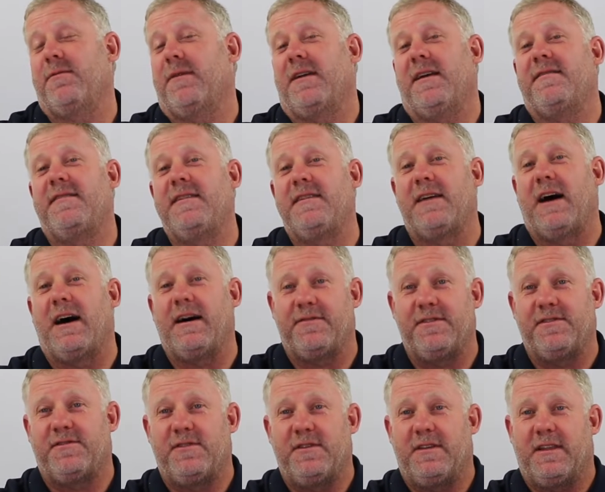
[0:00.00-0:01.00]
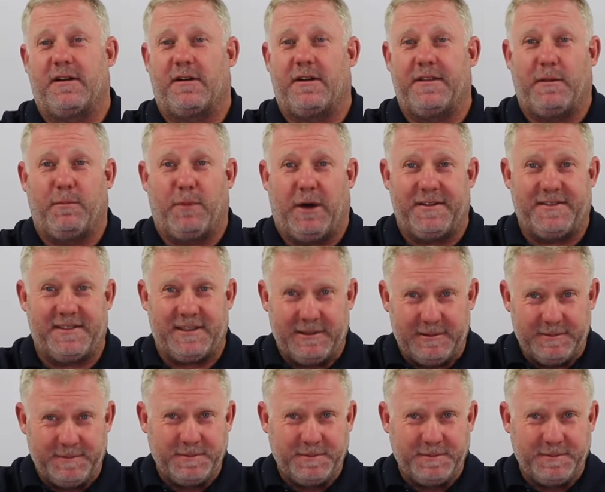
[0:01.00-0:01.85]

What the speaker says: when I see divers do that on the boat.